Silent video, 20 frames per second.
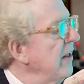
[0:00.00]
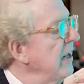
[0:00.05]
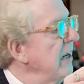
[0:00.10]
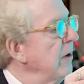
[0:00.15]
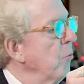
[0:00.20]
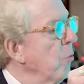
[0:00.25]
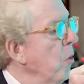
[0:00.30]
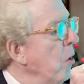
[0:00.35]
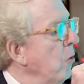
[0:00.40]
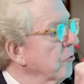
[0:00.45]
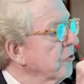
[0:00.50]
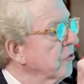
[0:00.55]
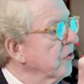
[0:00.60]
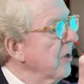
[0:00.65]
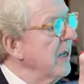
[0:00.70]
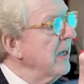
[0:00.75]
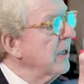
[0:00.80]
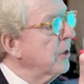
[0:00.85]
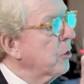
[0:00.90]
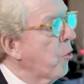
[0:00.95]
it won't
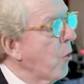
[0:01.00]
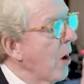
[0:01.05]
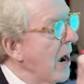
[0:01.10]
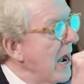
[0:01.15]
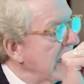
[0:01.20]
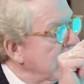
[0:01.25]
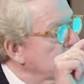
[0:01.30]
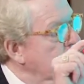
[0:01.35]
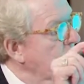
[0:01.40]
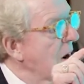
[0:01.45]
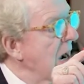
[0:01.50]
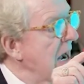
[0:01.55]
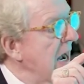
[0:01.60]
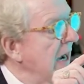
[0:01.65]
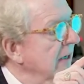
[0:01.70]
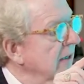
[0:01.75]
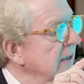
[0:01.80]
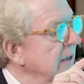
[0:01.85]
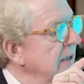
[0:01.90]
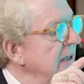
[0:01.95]
say quack,
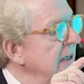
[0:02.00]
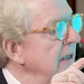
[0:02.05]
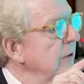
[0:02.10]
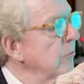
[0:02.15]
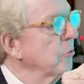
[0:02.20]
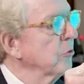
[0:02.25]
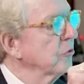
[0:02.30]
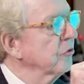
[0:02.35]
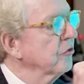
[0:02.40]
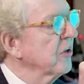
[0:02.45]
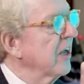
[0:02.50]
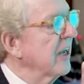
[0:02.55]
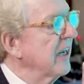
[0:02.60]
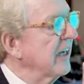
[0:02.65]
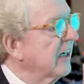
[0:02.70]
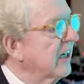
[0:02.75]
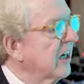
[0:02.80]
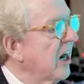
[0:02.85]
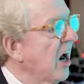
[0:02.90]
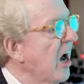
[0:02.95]
quack. It will say
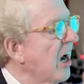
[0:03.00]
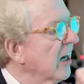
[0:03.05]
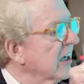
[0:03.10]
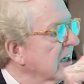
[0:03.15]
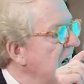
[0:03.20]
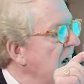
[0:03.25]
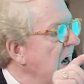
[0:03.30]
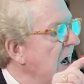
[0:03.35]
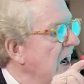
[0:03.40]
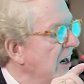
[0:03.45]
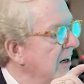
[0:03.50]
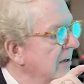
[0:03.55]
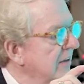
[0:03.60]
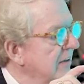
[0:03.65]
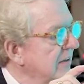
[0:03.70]
ga, ga.